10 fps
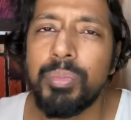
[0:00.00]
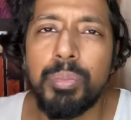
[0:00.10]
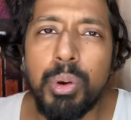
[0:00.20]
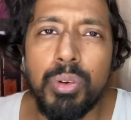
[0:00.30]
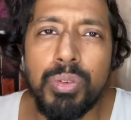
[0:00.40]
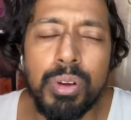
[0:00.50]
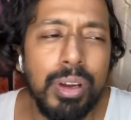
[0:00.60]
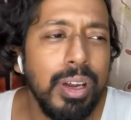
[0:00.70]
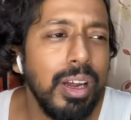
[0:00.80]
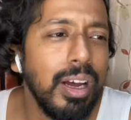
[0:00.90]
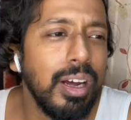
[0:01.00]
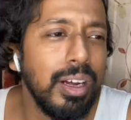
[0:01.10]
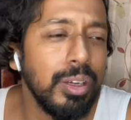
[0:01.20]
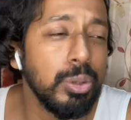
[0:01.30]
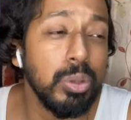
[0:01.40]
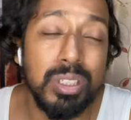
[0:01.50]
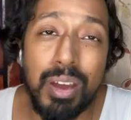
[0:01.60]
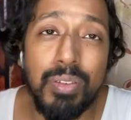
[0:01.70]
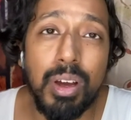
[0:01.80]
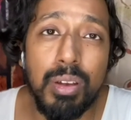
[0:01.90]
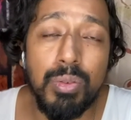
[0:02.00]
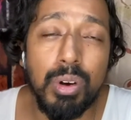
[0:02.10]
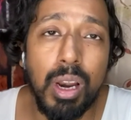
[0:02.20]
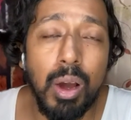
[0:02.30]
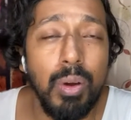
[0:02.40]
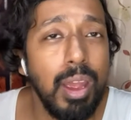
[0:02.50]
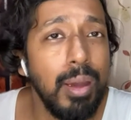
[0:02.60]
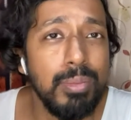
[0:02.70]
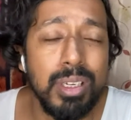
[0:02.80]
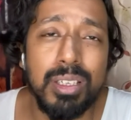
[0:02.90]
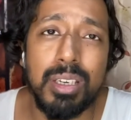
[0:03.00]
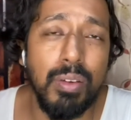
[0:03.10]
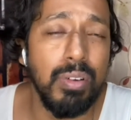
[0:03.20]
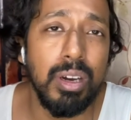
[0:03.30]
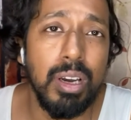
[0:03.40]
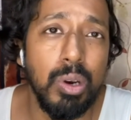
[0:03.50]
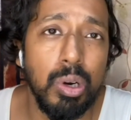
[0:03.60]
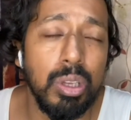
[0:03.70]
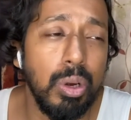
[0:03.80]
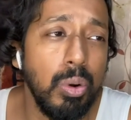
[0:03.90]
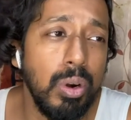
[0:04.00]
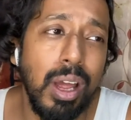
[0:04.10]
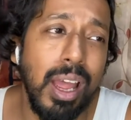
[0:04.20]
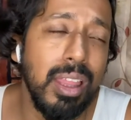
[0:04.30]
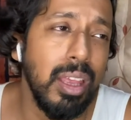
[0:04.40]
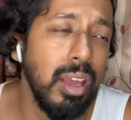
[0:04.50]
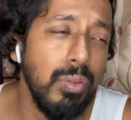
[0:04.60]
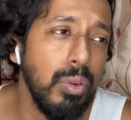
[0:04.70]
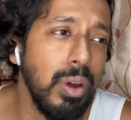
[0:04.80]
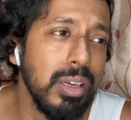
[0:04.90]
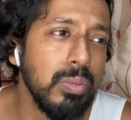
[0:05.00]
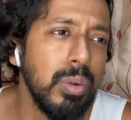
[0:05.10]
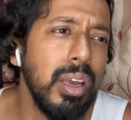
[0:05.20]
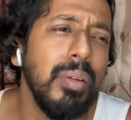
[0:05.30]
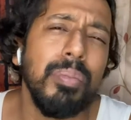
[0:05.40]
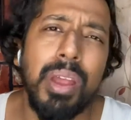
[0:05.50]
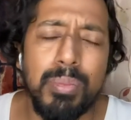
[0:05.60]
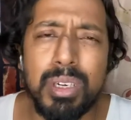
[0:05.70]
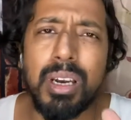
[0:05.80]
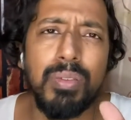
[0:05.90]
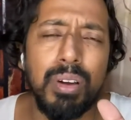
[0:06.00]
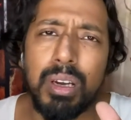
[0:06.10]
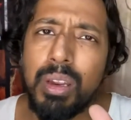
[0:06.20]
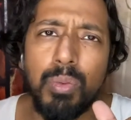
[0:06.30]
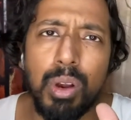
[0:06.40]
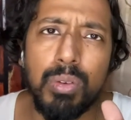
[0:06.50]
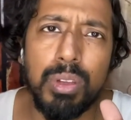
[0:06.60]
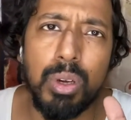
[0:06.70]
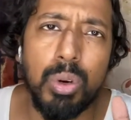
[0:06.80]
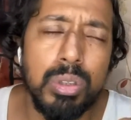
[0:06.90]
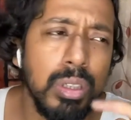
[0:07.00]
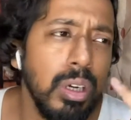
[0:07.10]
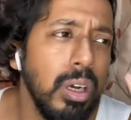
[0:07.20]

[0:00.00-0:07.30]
Beautiful. So Steph Curry for now. MJ is definitely not the GOAT. I think if you ask me, MJ definitely one of the GOATs.